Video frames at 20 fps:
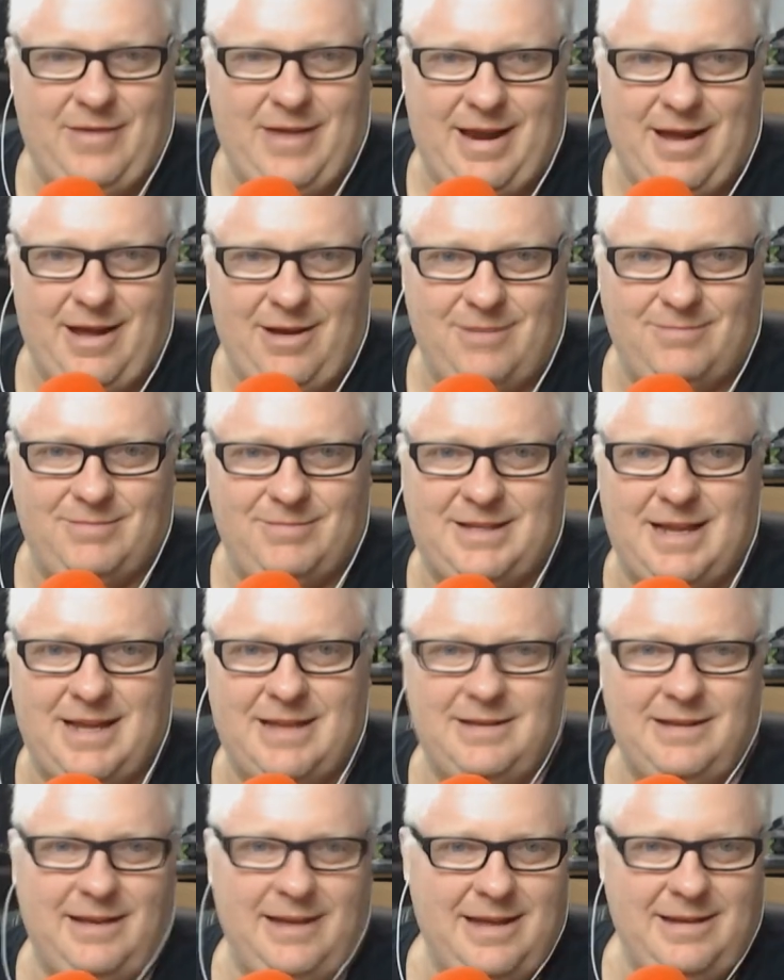They know
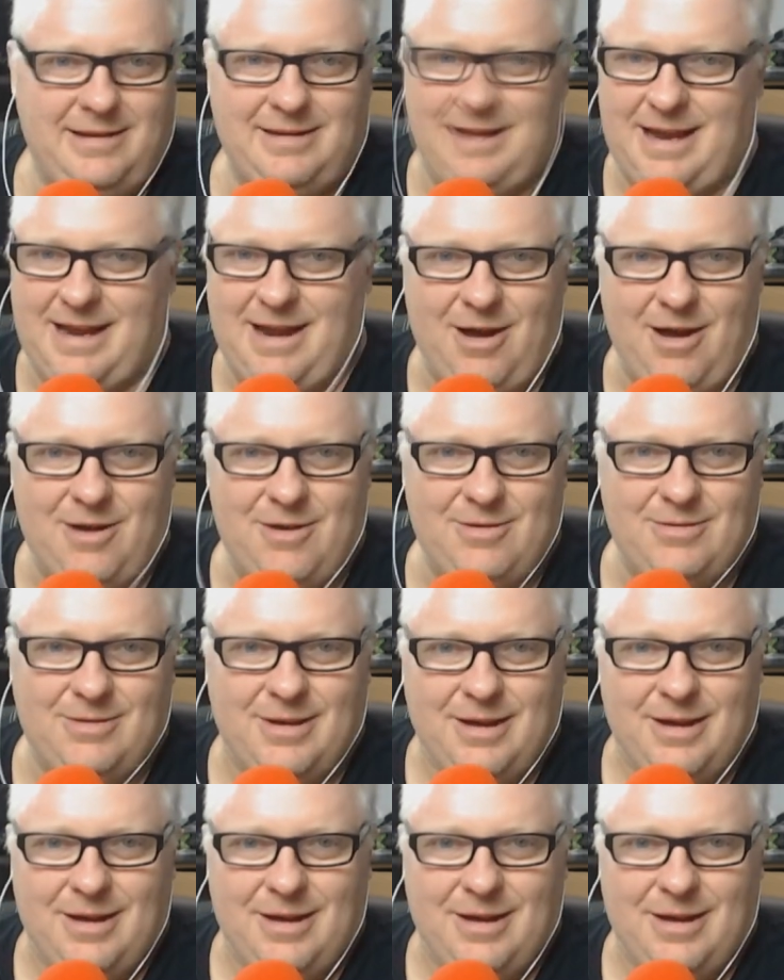Centrelink. They know